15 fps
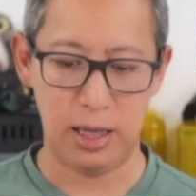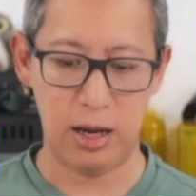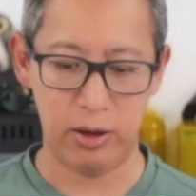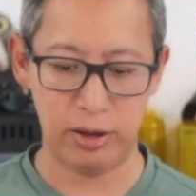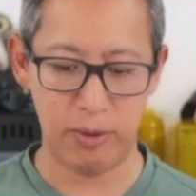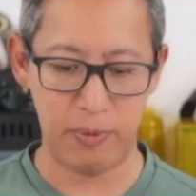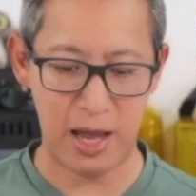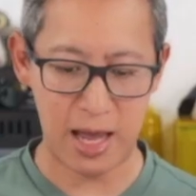Now on
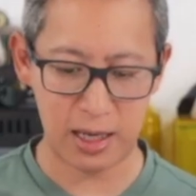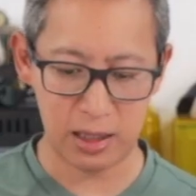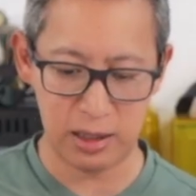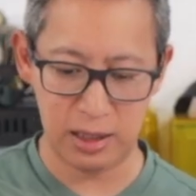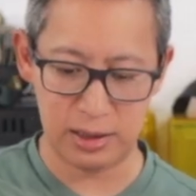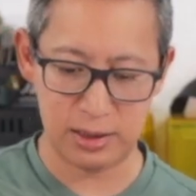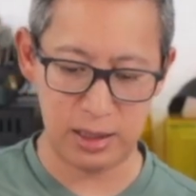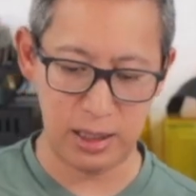the back of
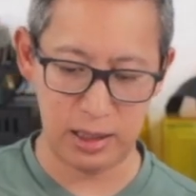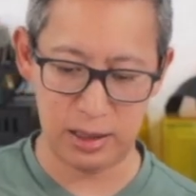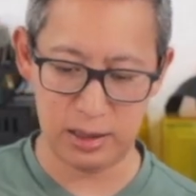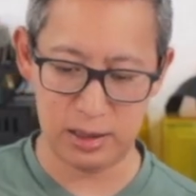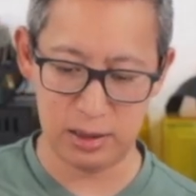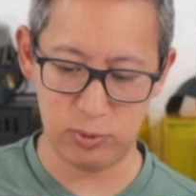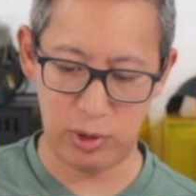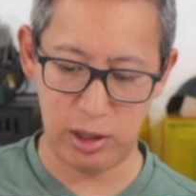this thing, this
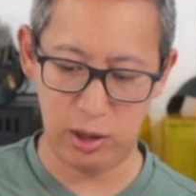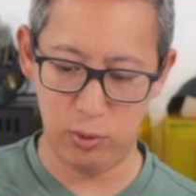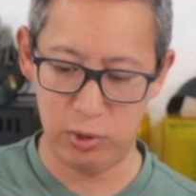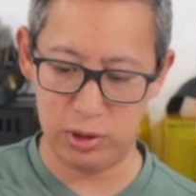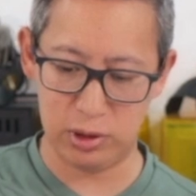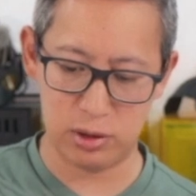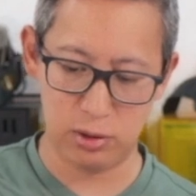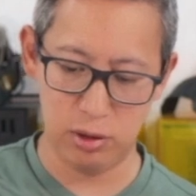is where you
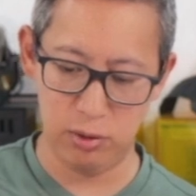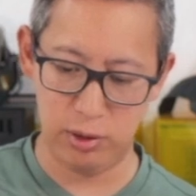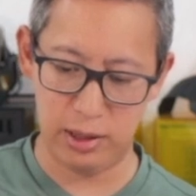would screw